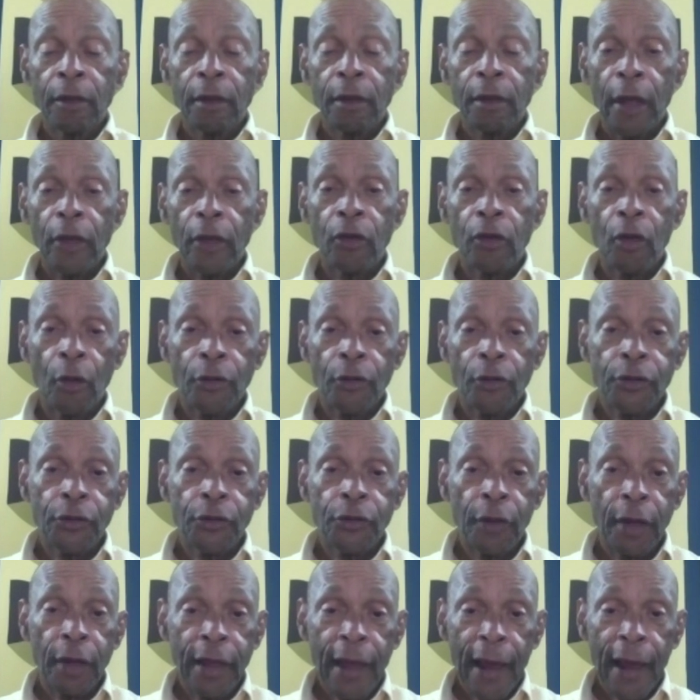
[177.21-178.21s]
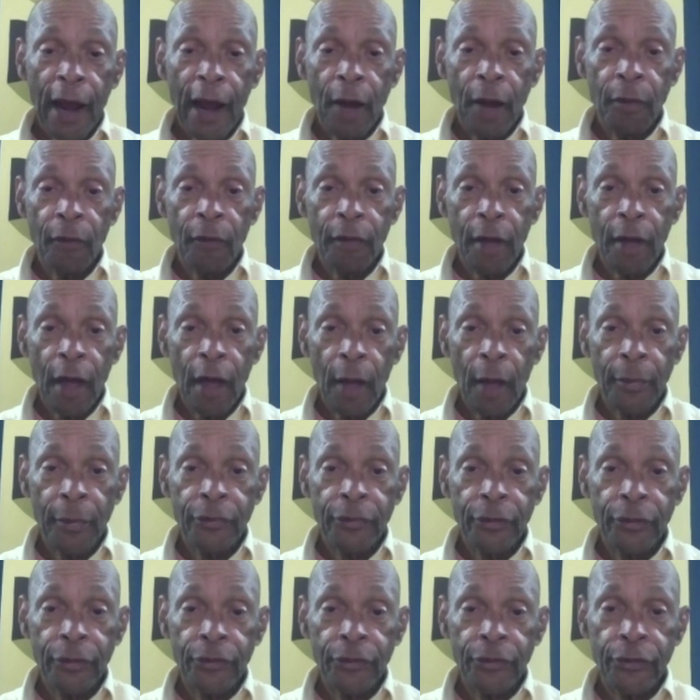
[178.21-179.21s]
Now you can go to the Academy of
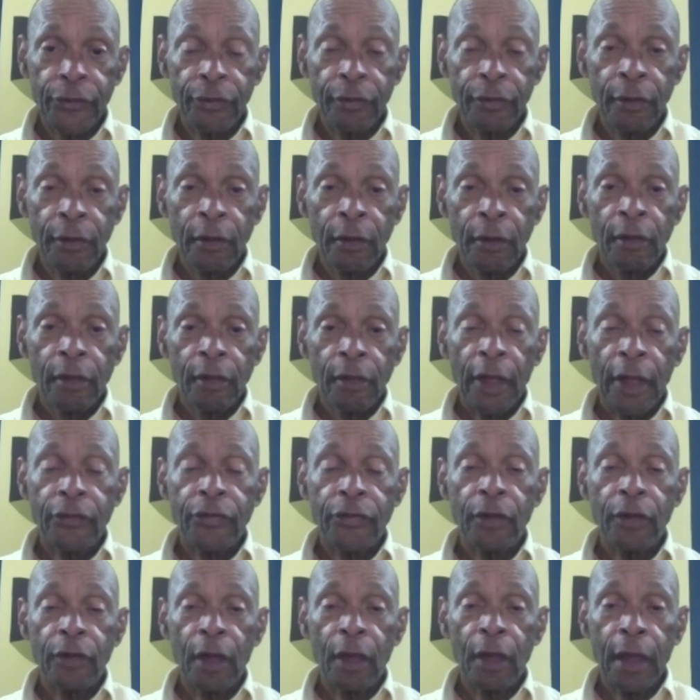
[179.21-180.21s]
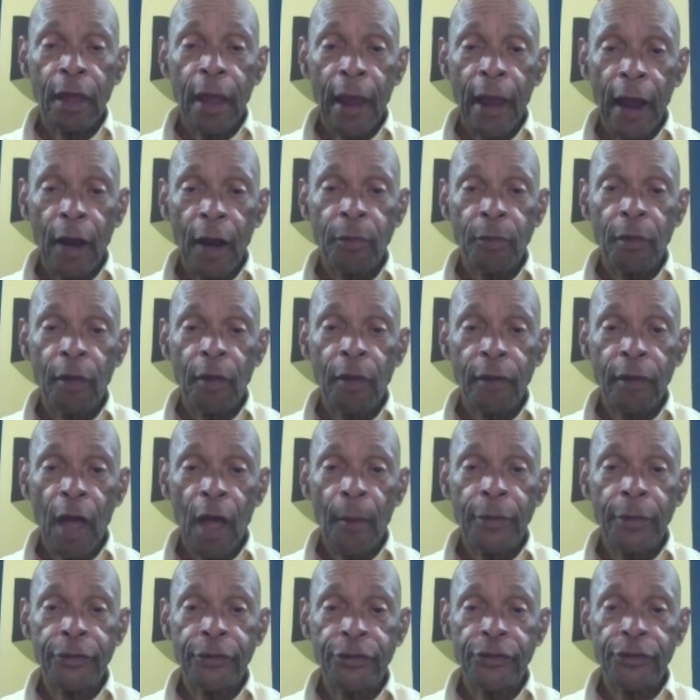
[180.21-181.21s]
Composition. That's the Academy of
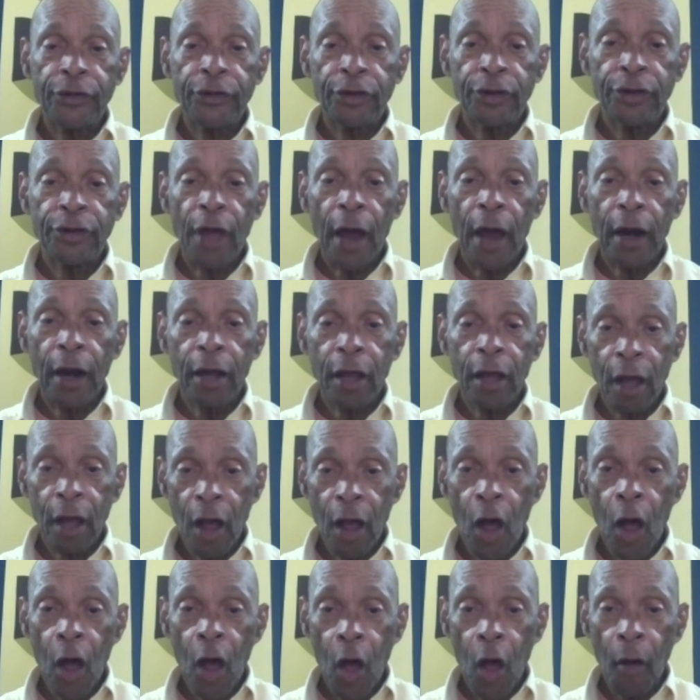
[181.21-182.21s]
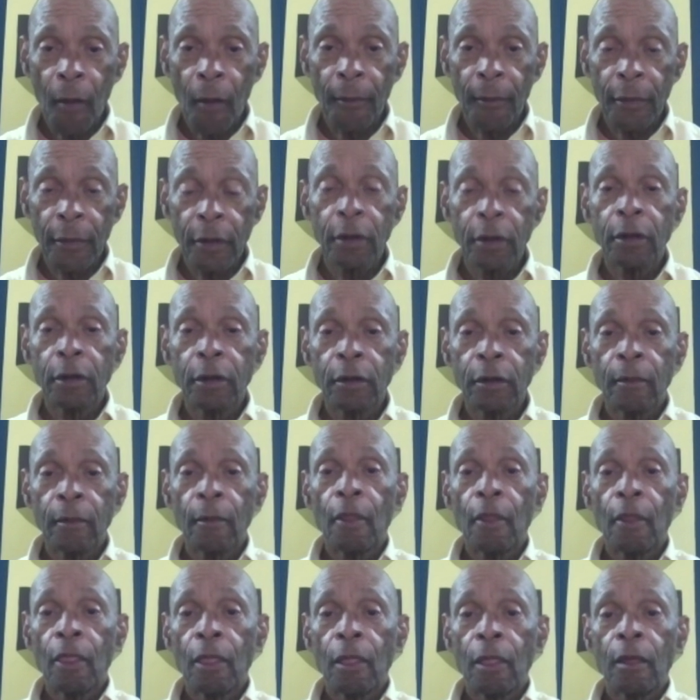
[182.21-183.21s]
Composition.com.
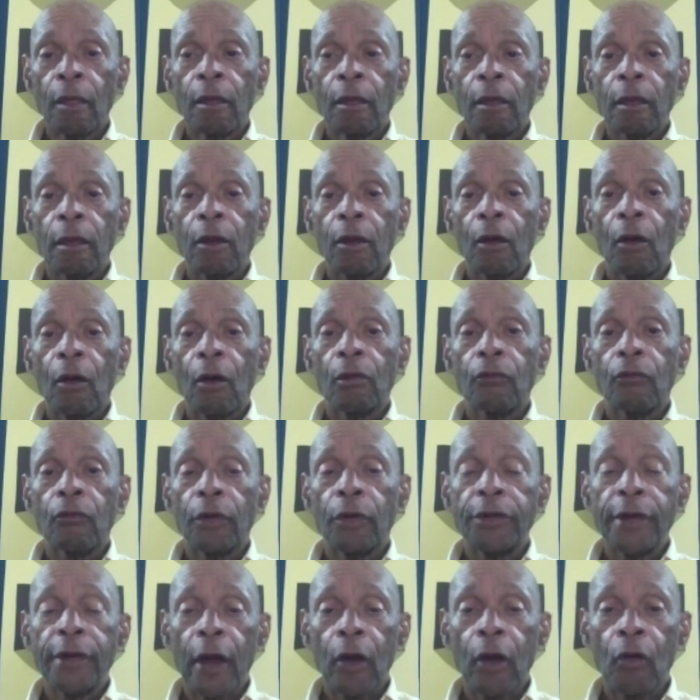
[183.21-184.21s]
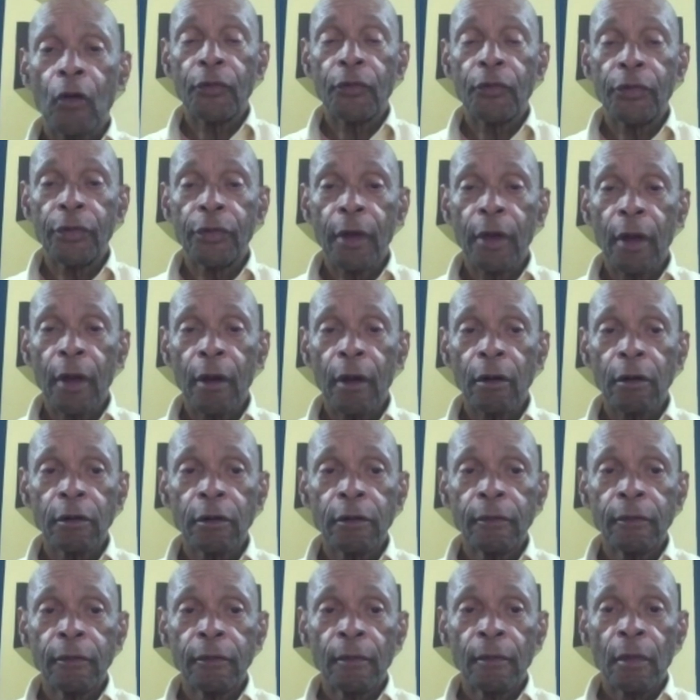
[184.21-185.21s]
You know, reach out there,
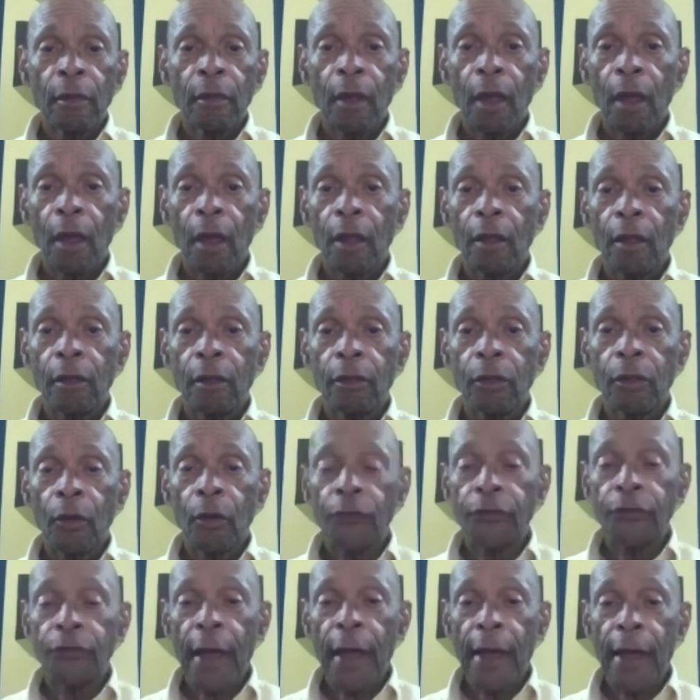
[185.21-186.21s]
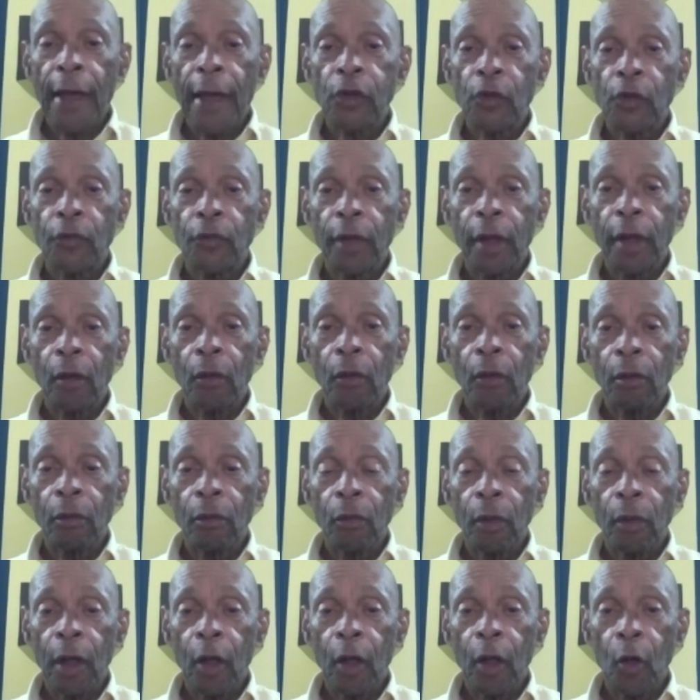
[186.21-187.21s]
and those guys over there will,
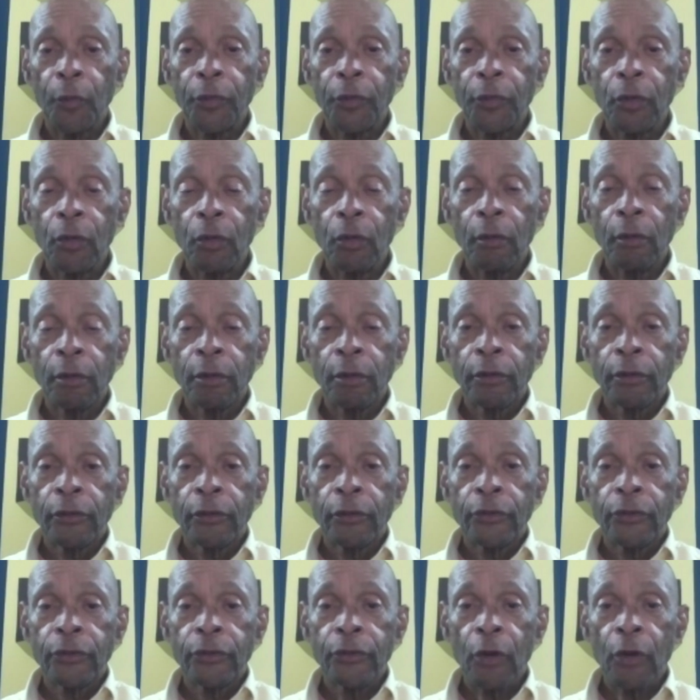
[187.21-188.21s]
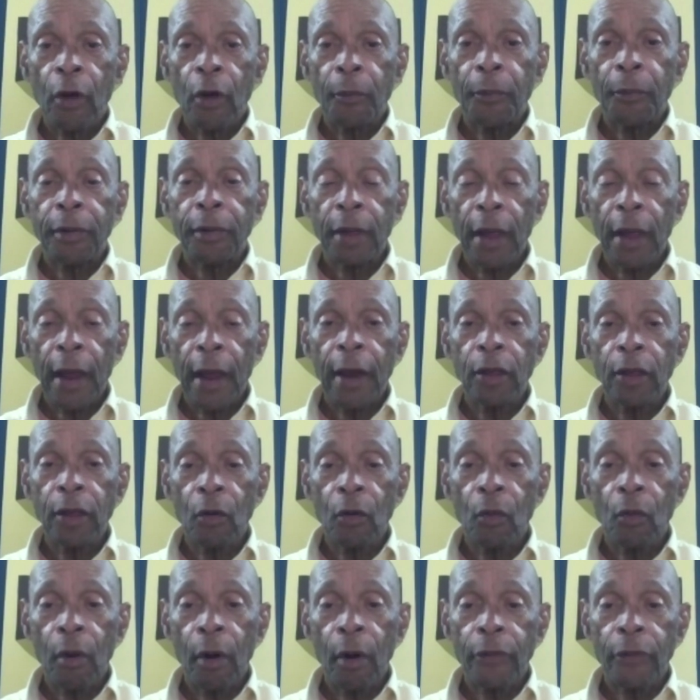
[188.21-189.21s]
will help you start planning your
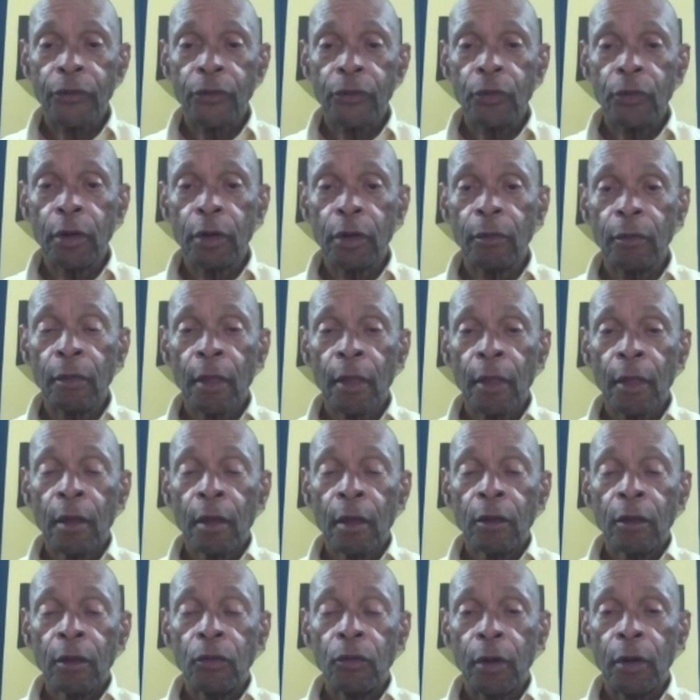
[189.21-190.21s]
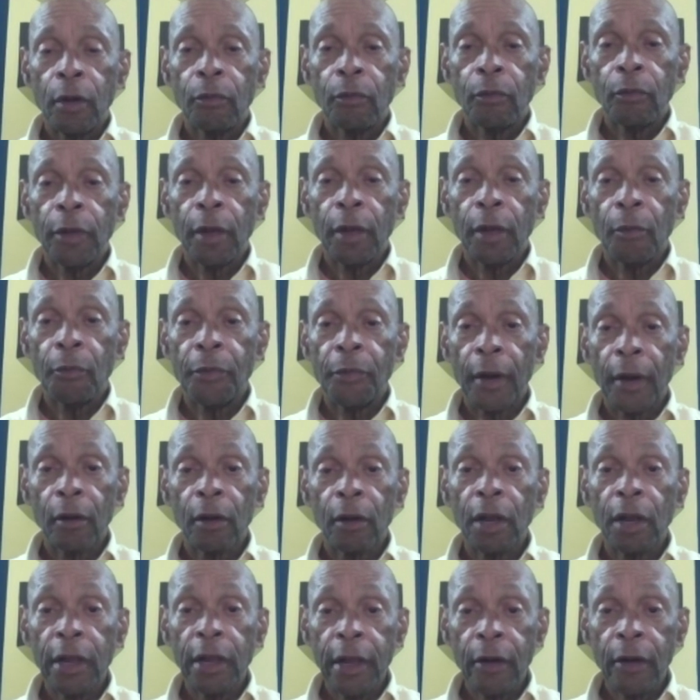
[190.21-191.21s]
work so you can you can be a better
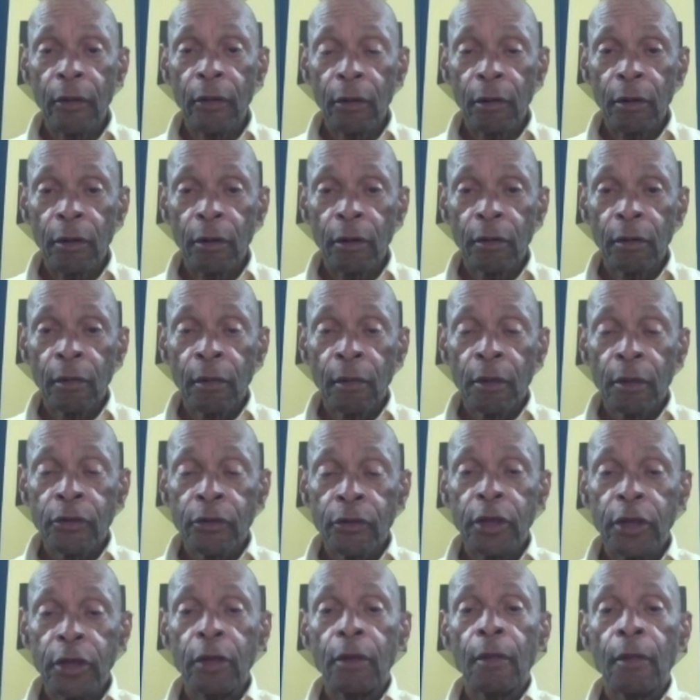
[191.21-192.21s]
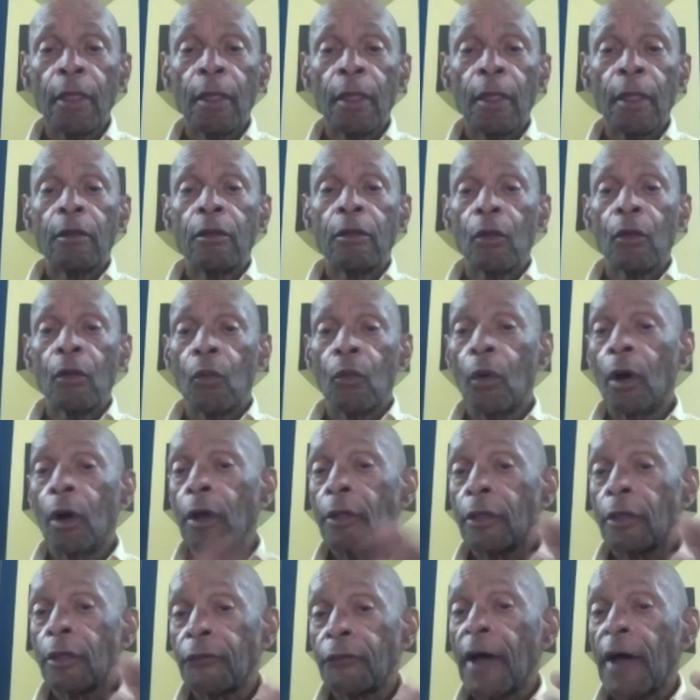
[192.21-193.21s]
leader. See, one
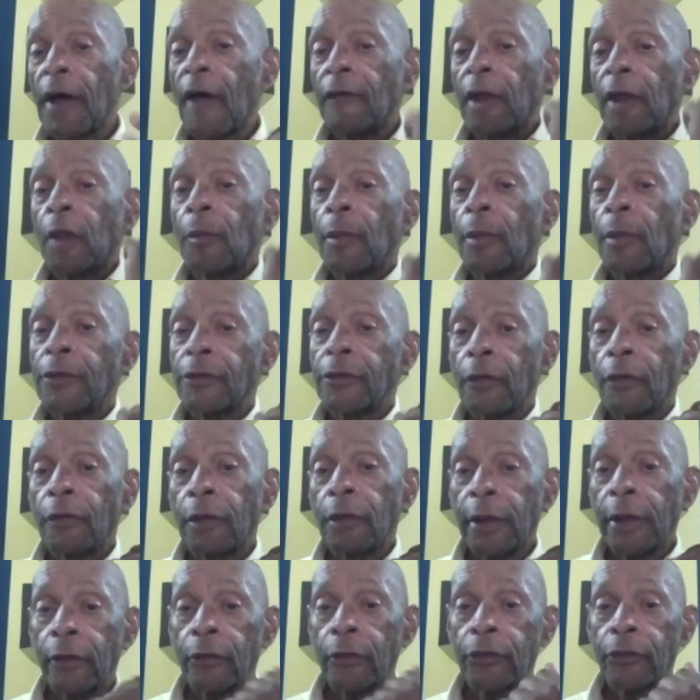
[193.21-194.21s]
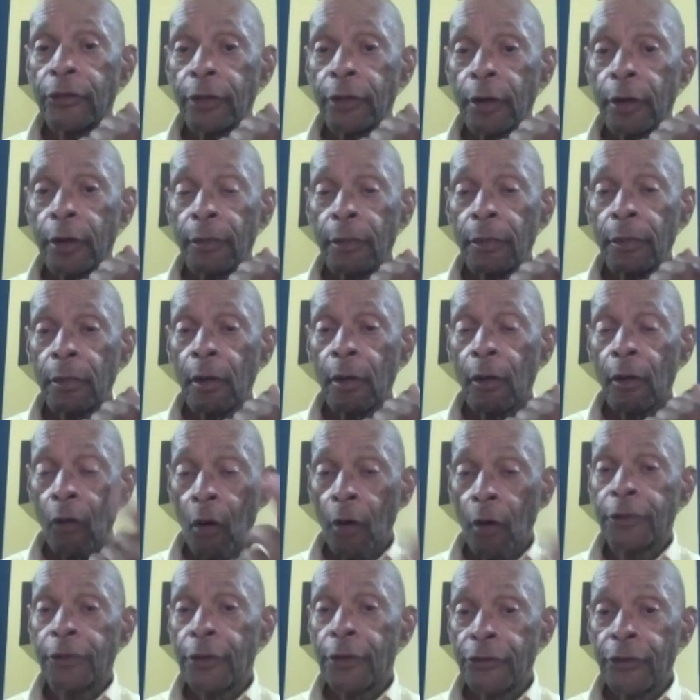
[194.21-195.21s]
of the five elements of leadership, of
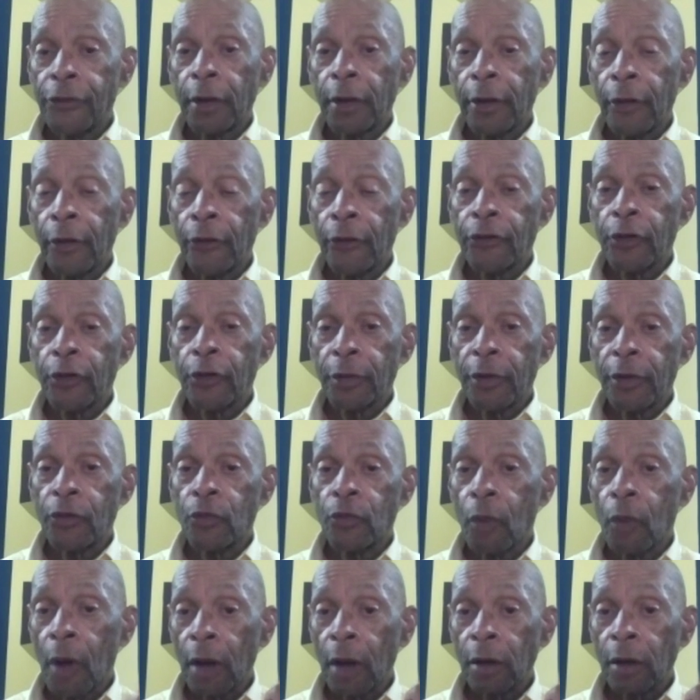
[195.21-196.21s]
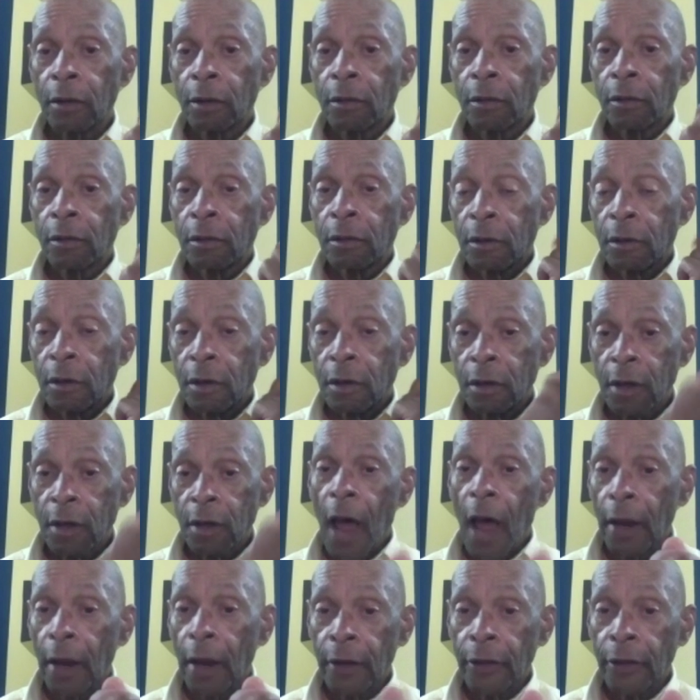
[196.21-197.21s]
artistic leadership, is what
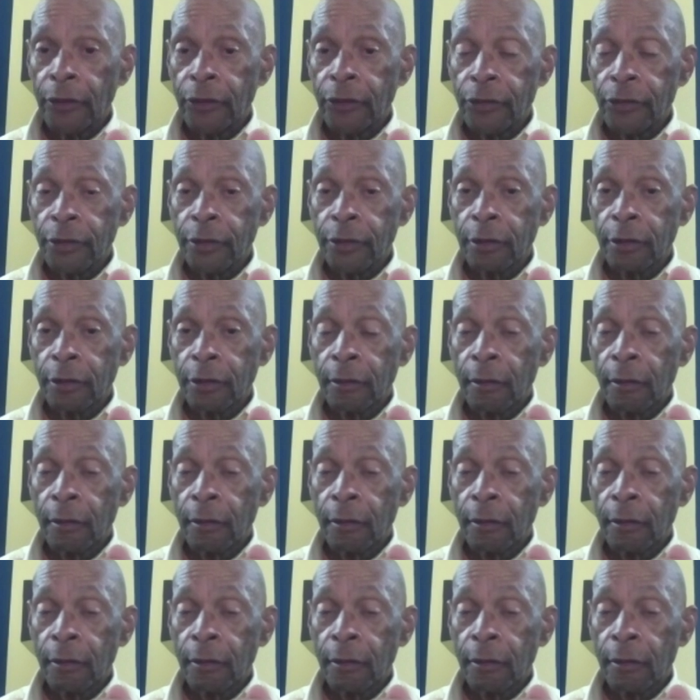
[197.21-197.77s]
knowledge.